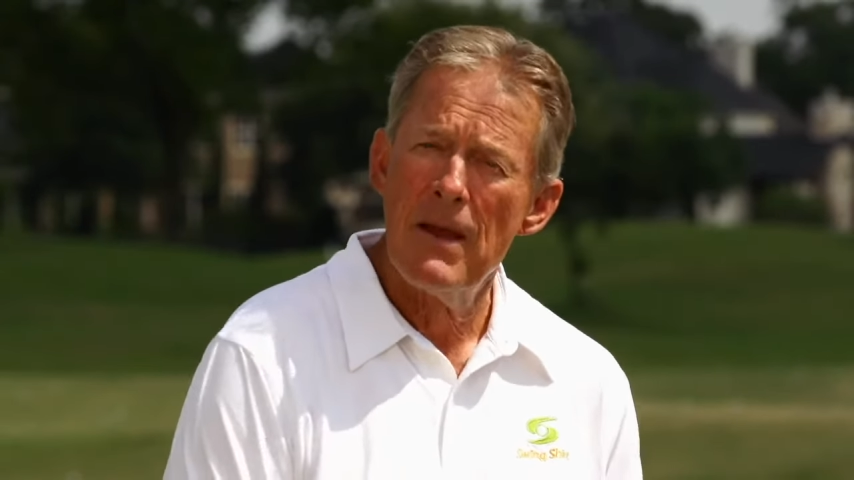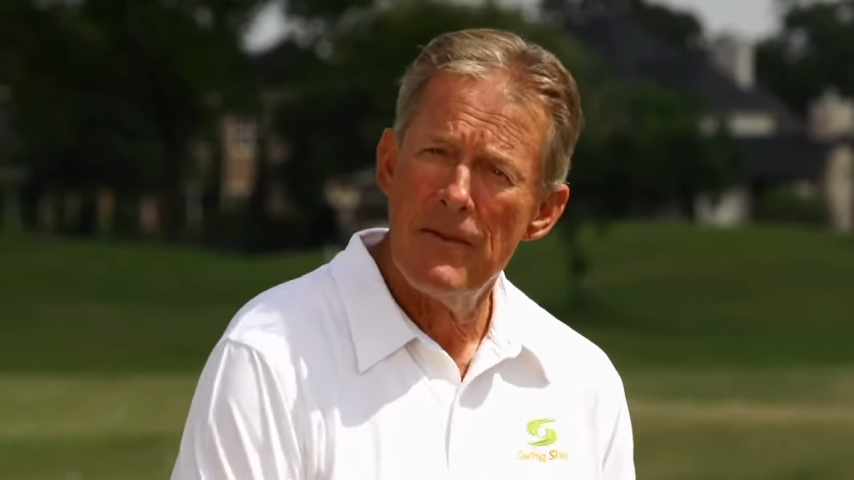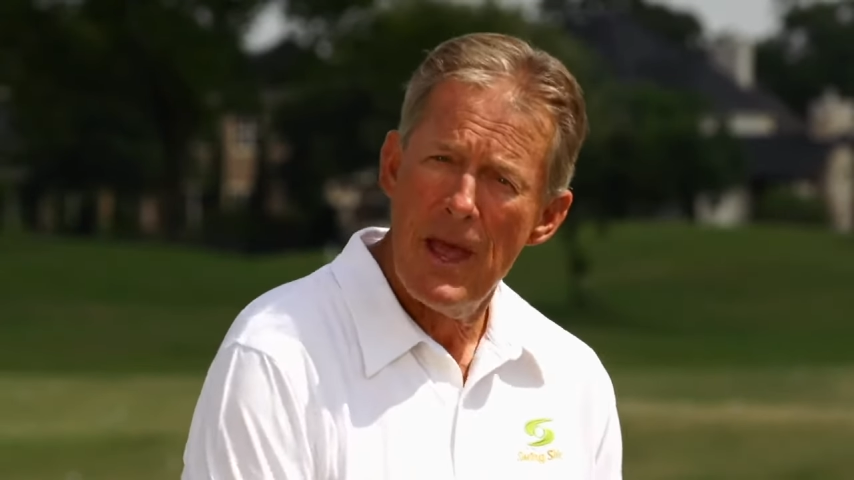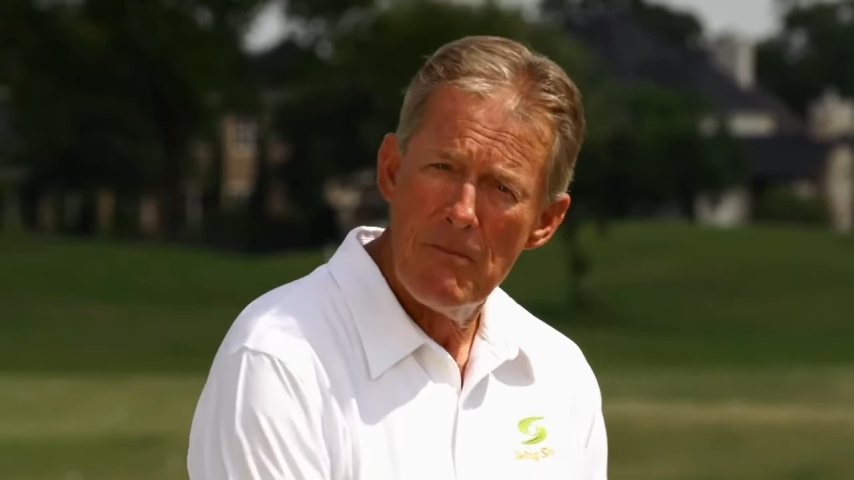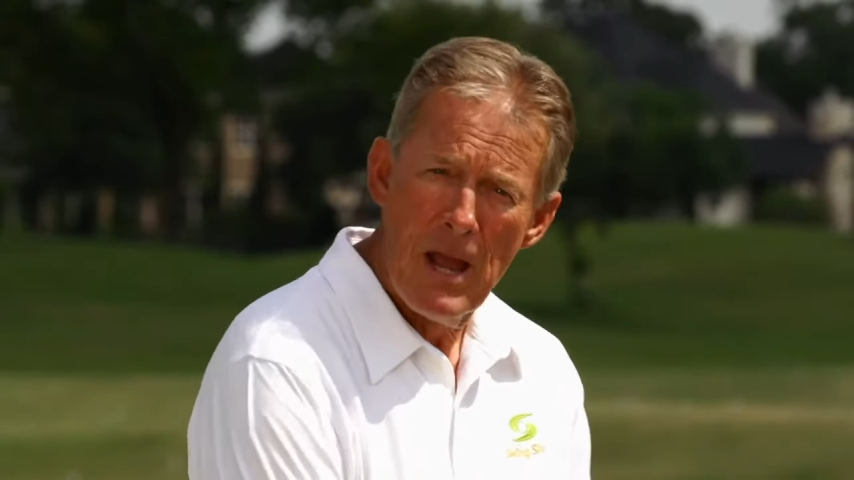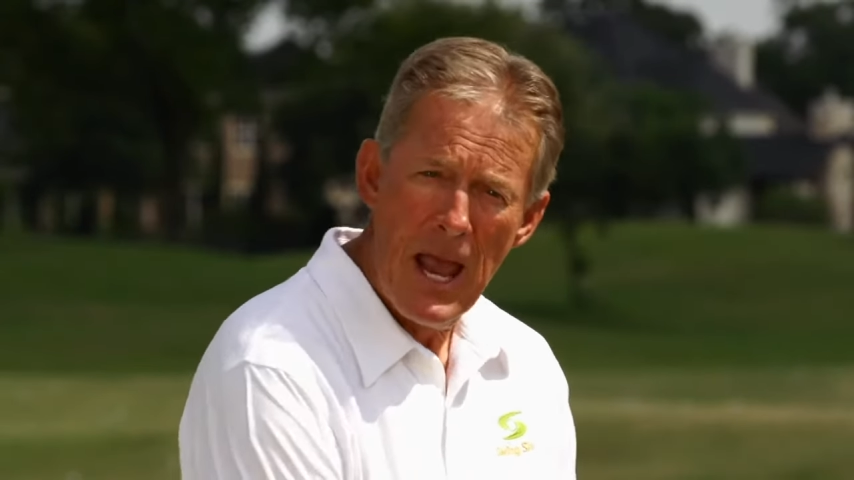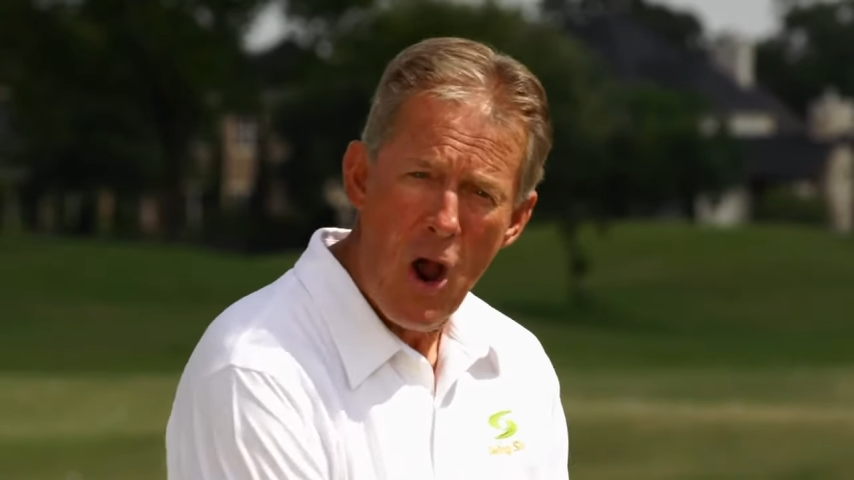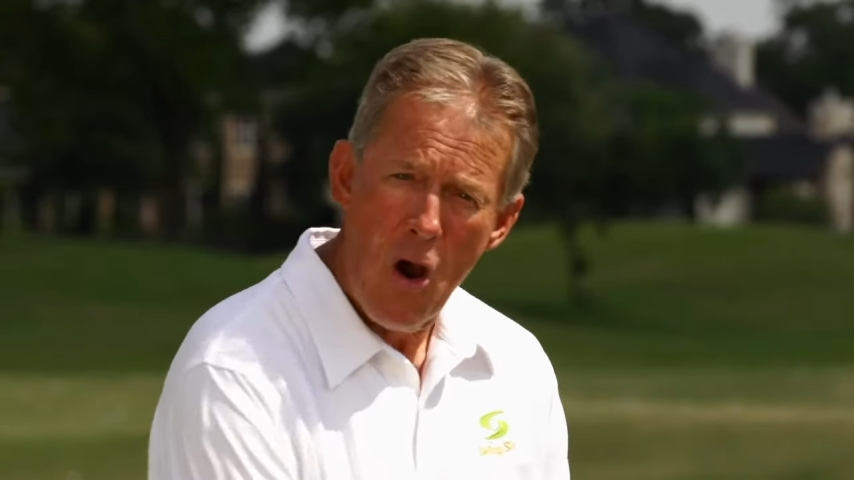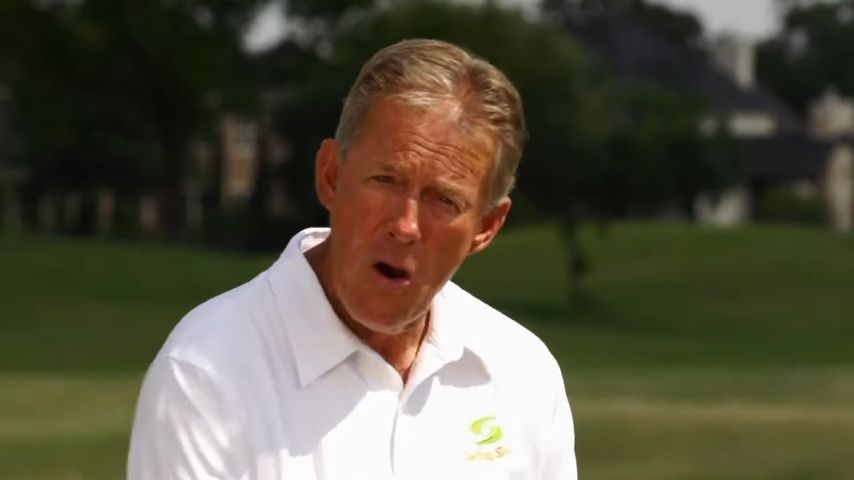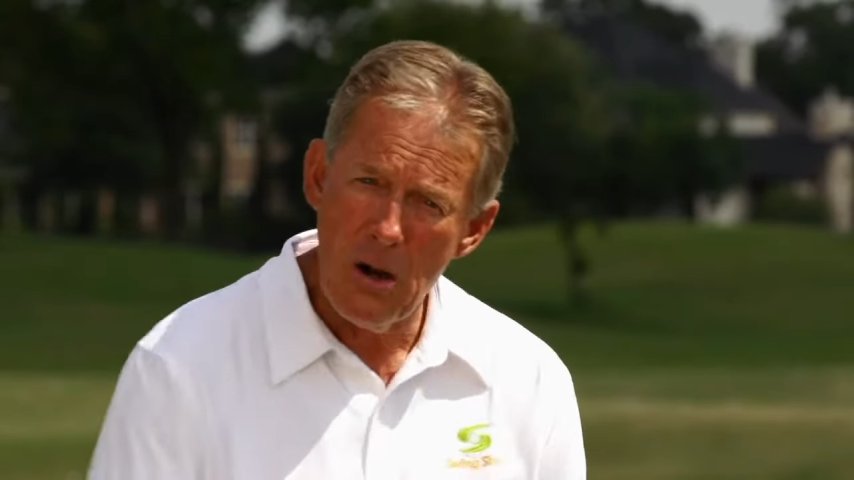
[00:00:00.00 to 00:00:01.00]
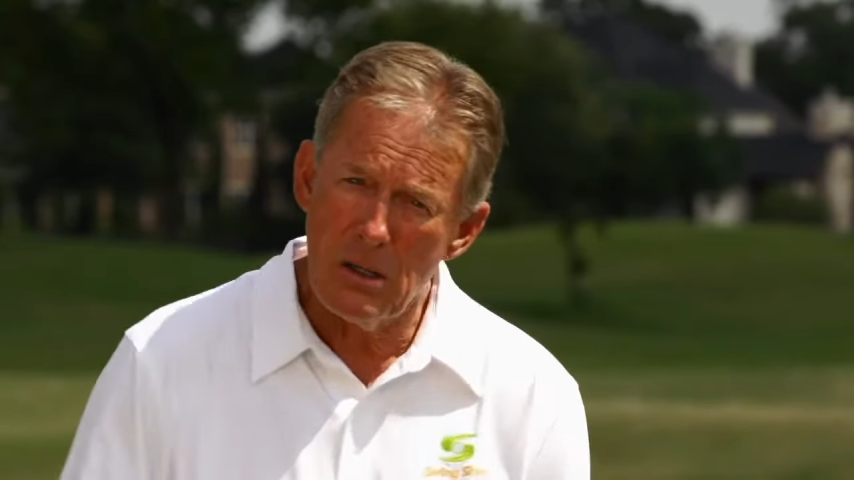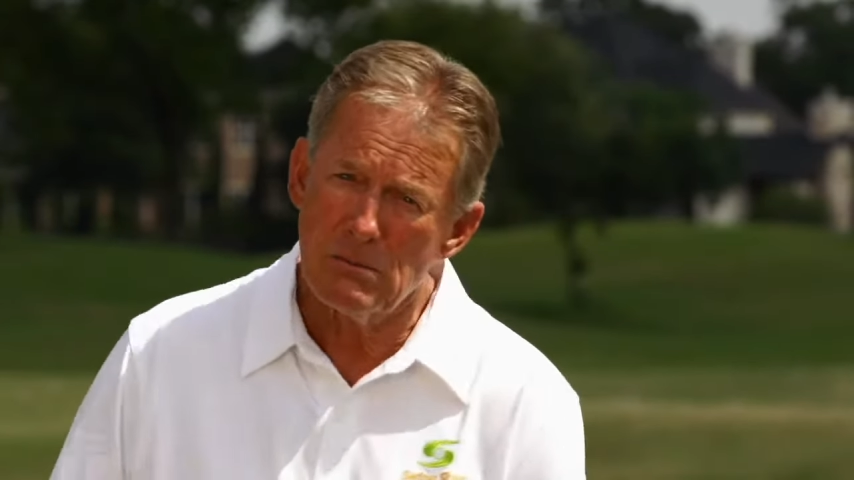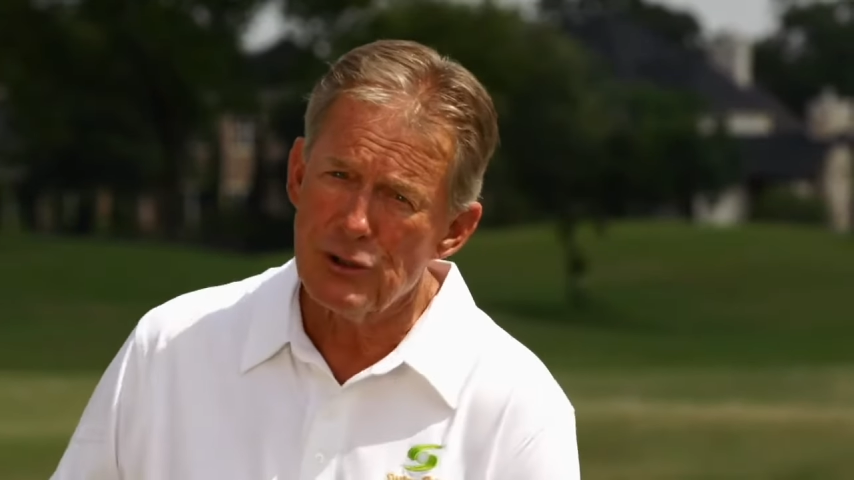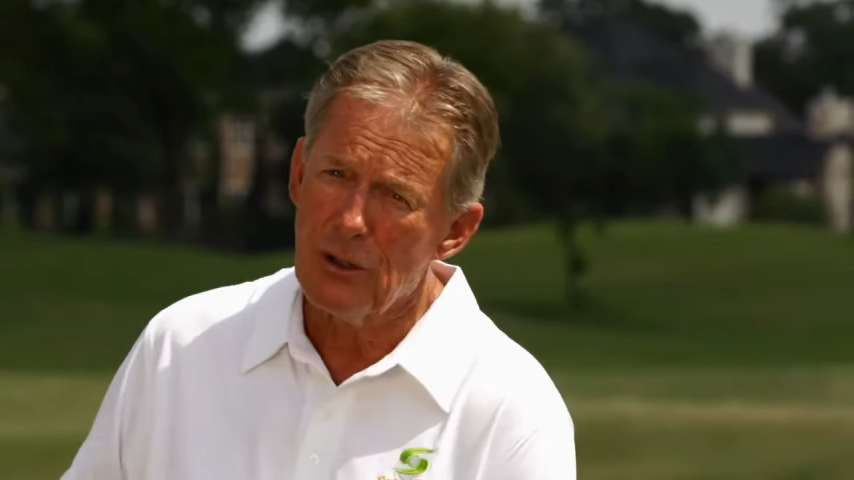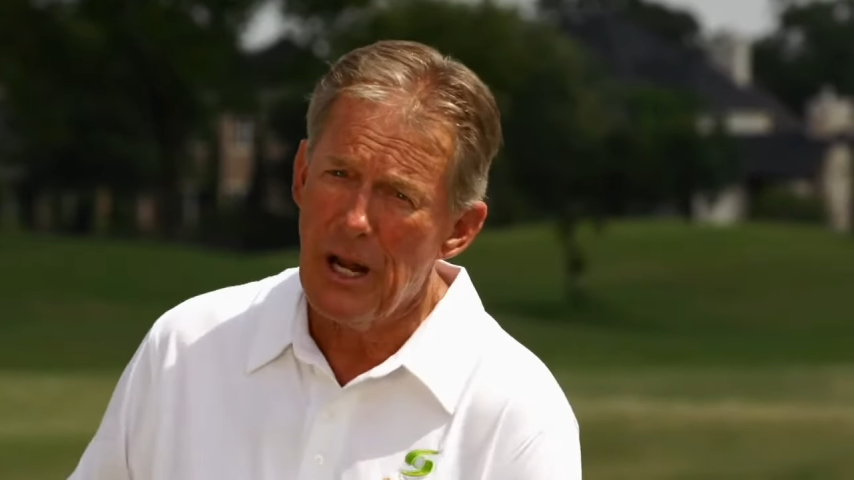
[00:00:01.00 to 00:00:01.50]
that my
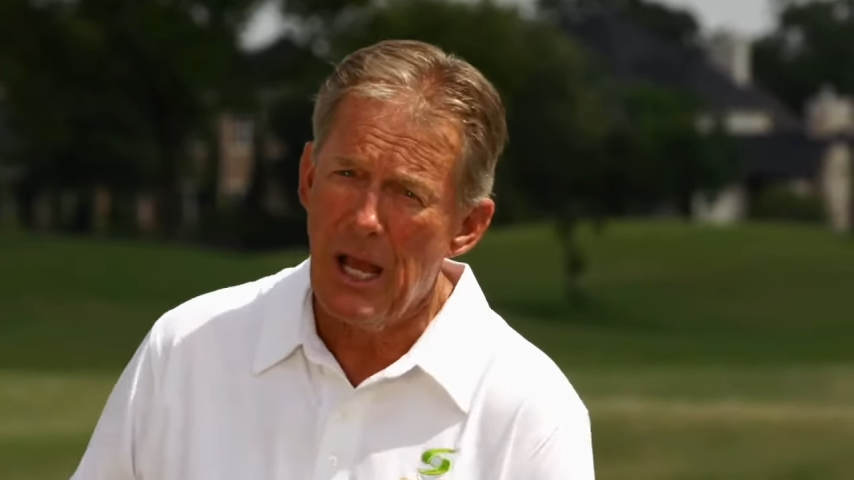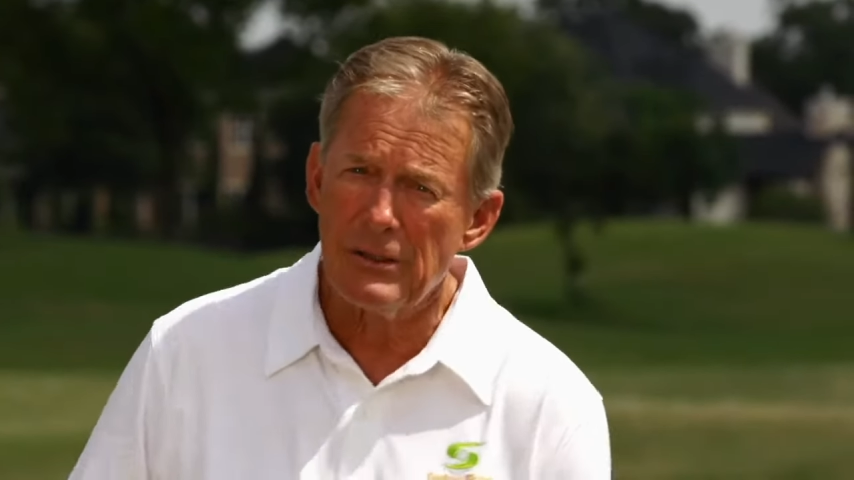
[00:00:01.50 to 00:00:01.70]
arms are now